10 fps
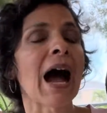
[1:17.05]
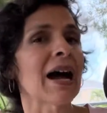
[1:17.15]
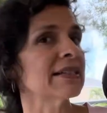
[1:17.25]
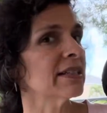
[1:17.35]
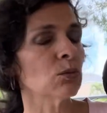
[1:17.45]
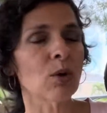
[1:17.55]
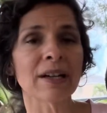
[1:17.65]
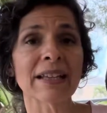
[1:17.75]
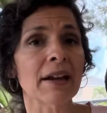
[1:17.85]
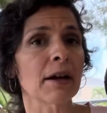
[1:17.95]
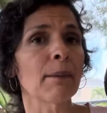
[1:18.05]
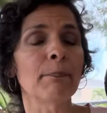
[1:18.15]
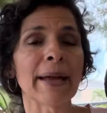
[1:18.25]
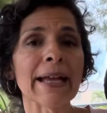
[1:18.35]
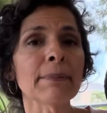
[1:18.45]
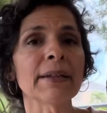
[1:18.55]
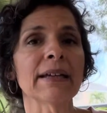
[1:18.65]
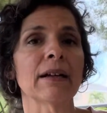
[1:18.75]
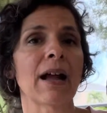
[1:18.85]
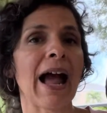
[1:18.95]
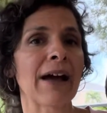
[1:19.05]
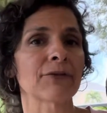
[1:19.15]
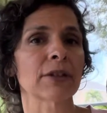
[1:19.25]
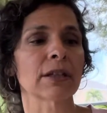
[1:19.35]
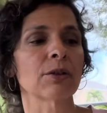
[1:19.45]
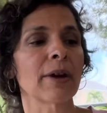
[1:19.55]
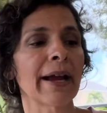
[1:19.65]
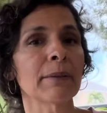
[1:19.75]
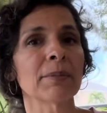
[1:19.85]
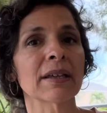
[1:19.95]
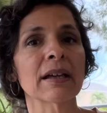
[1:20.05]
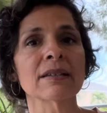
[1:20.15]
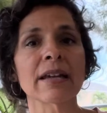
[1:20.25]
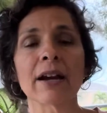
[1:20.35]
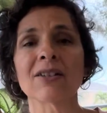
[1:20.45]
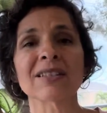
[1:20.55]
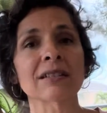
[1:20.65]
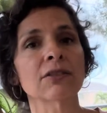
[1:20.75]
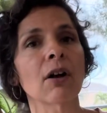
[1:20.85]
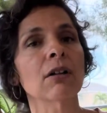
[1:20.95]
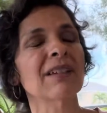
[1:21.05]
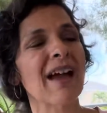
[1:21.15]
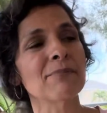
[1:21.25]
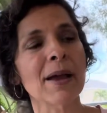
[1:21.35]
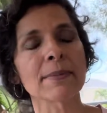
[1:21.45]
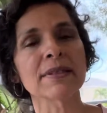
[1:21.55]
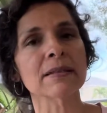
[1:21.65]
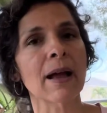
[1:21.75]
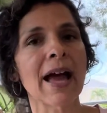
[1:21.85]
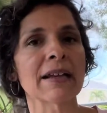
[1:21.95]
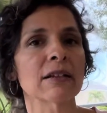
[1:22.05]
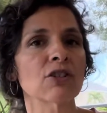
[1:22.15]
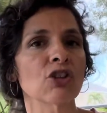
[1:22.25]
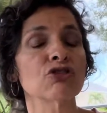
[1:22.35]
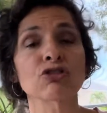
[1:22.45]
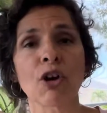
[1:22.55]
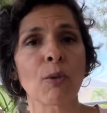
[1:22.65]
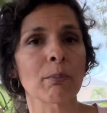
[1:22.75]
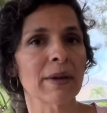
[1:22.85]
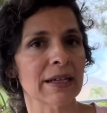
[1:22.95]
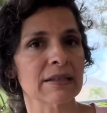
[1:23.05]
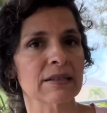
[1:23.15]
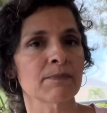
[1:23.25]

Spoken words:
I didn't want to get a baby African gray because Hera's an adult and babies and adults don't mix.